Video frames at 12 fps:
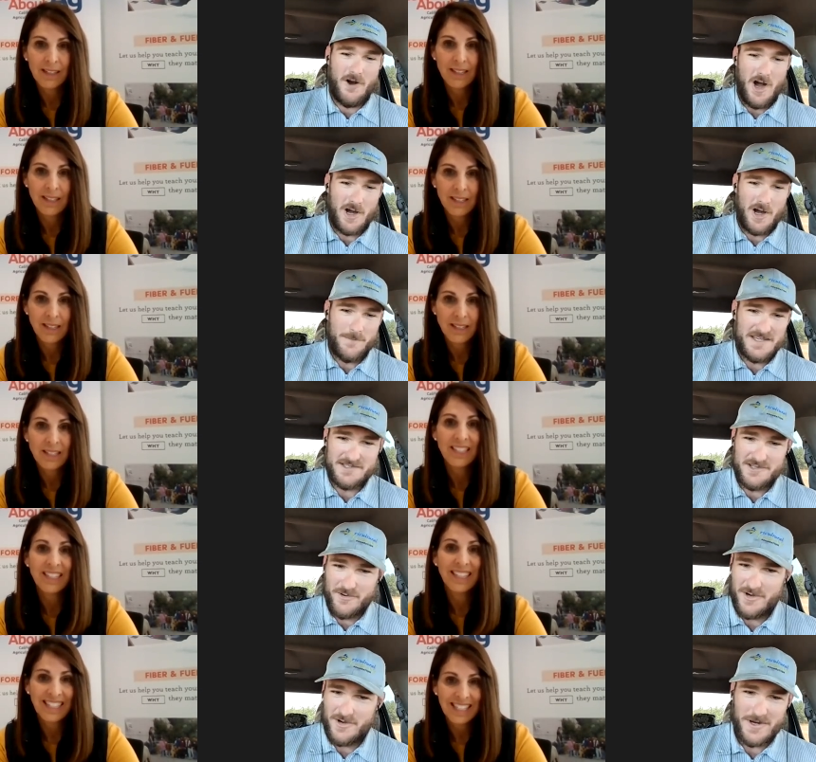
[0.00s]
Speaker 1: farm is
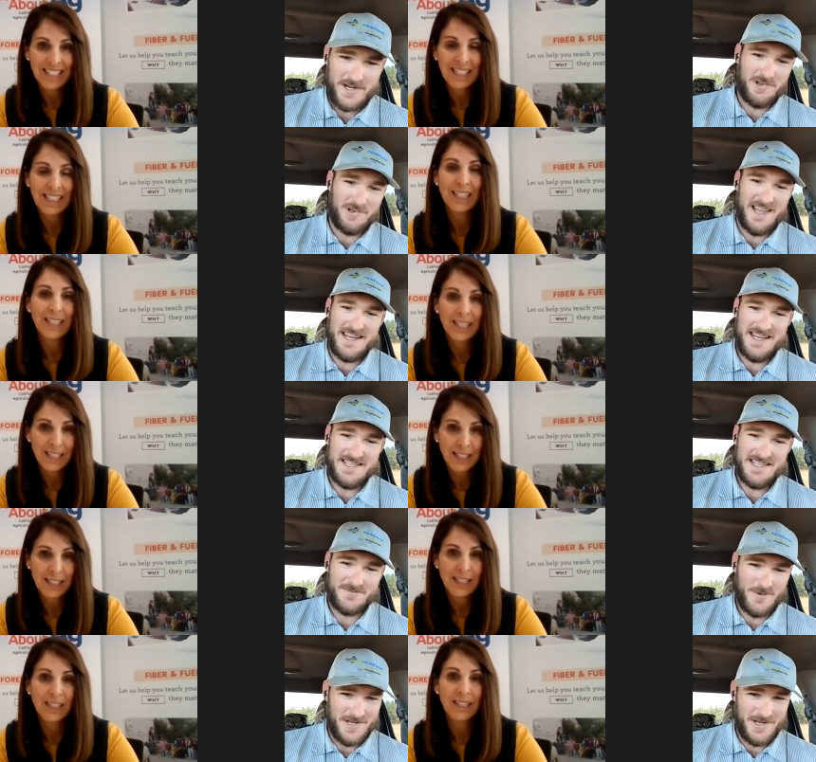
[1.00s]
doing, what your plan
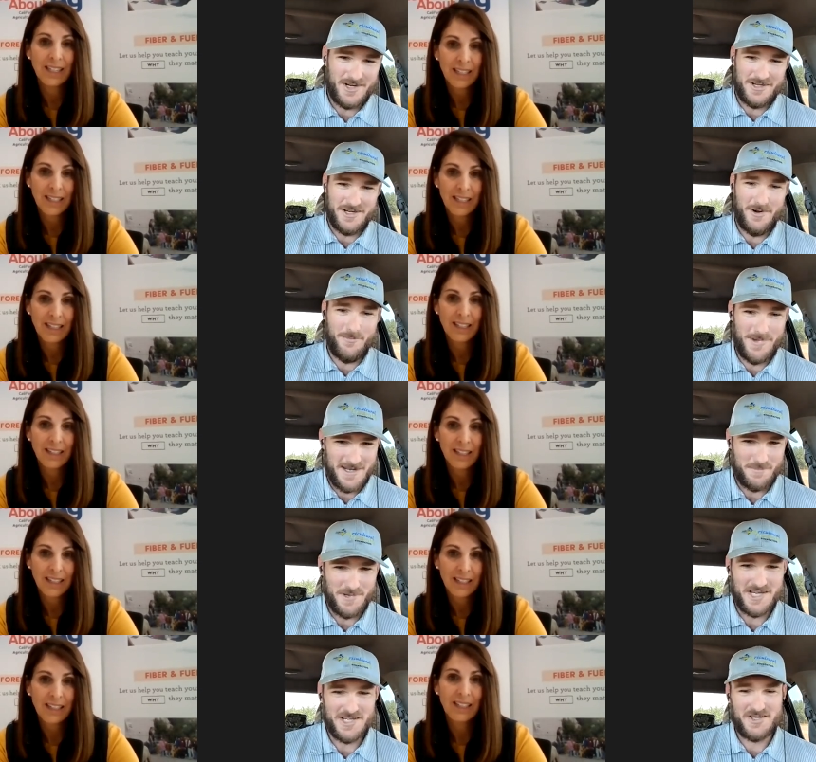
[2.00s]
is, what your, you know, big
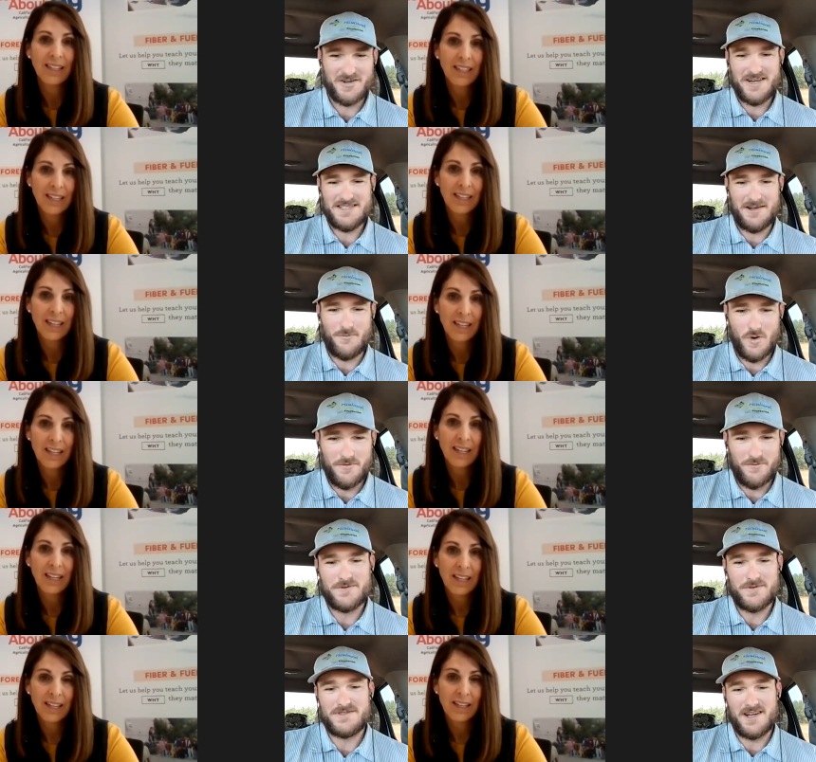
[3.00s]
picture is on what
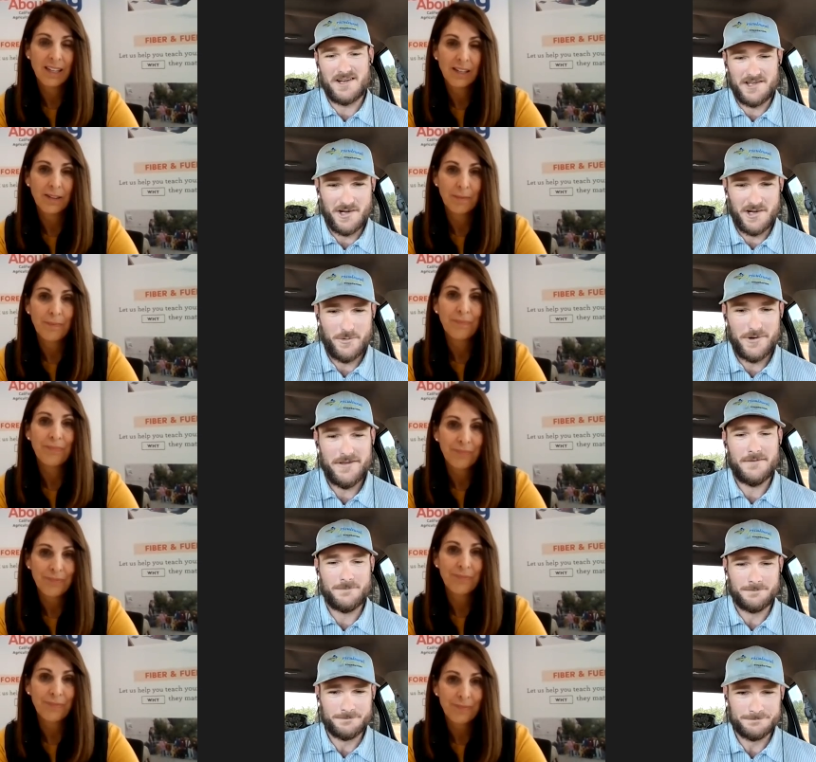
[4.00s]
rootstock you go with.
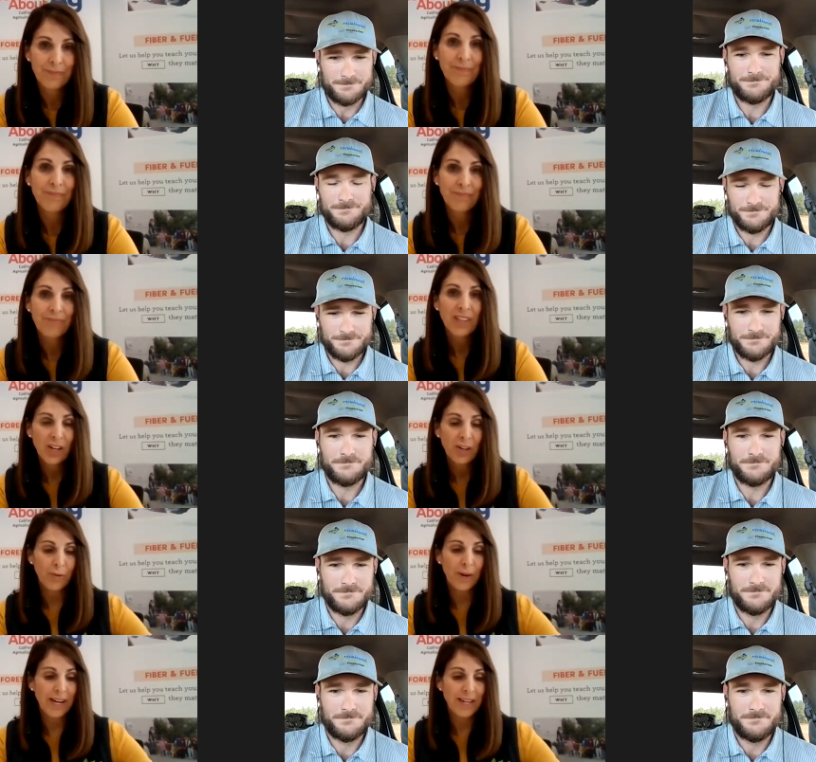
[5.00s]

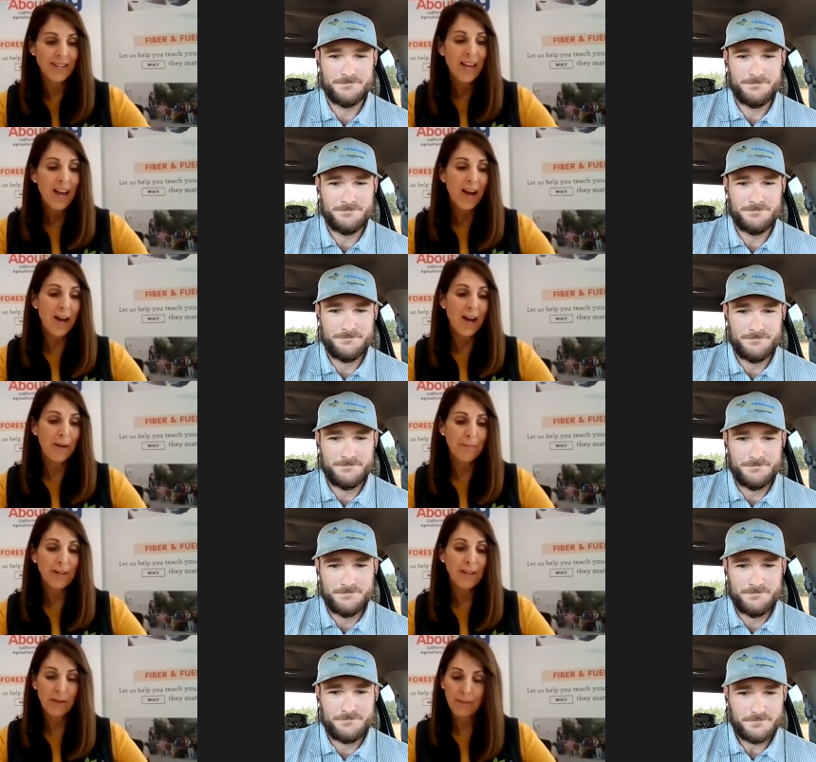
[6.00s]
Speaker 2: Great.
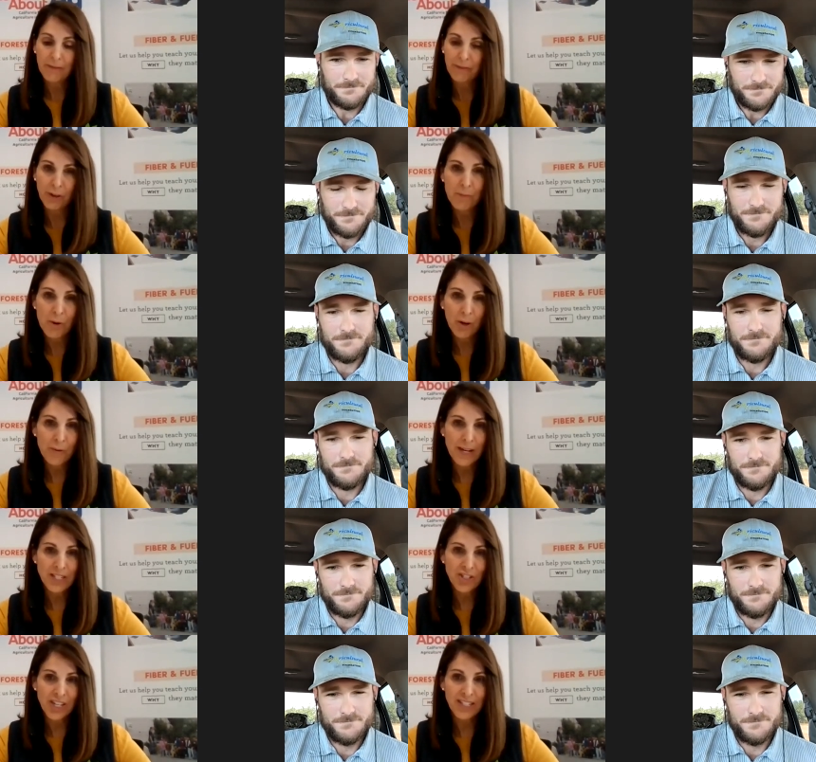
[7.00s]
Um, few more
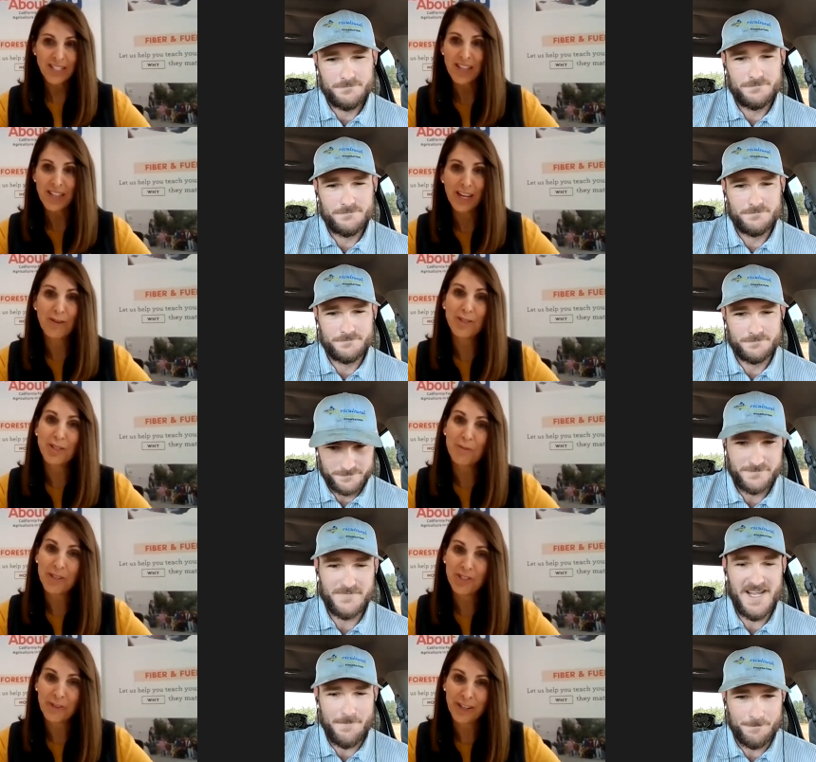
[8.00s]
questions and thank you
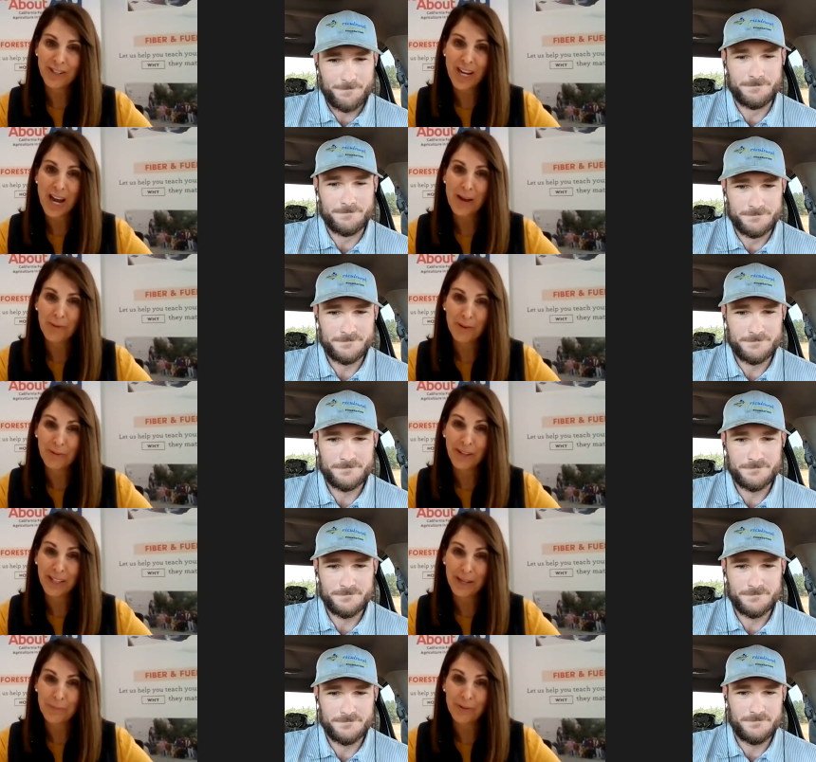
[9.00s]
so much yeah. for your time. We
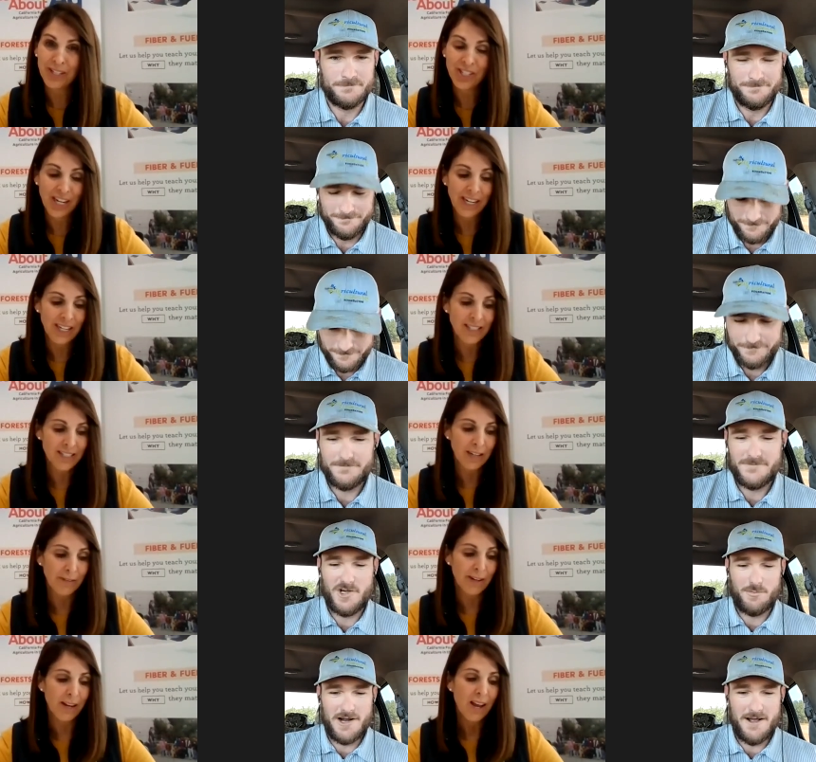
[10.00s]
really appreciate it,
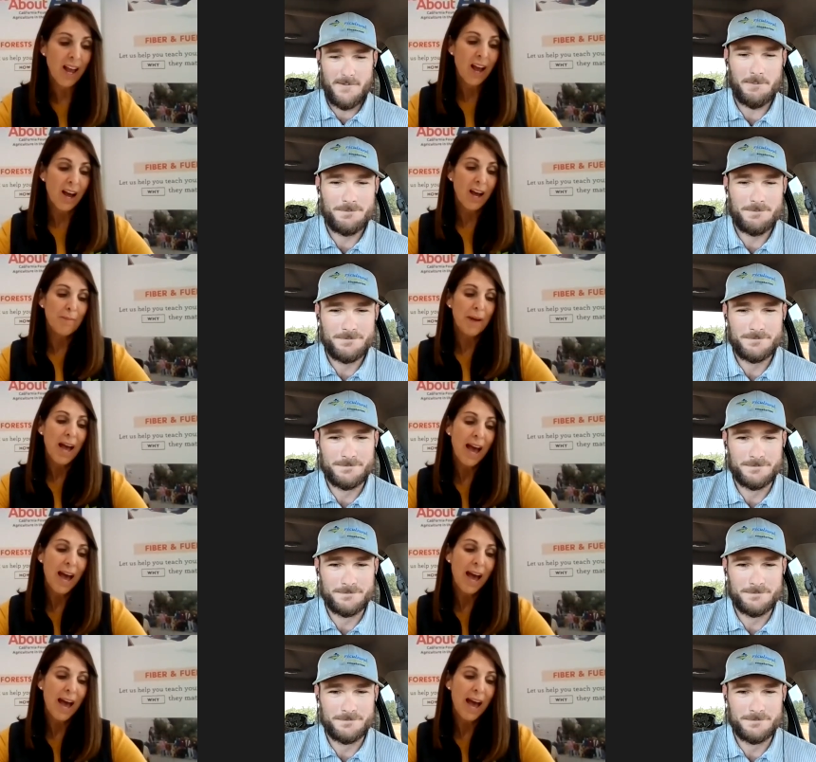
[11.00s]
Stephen. No um,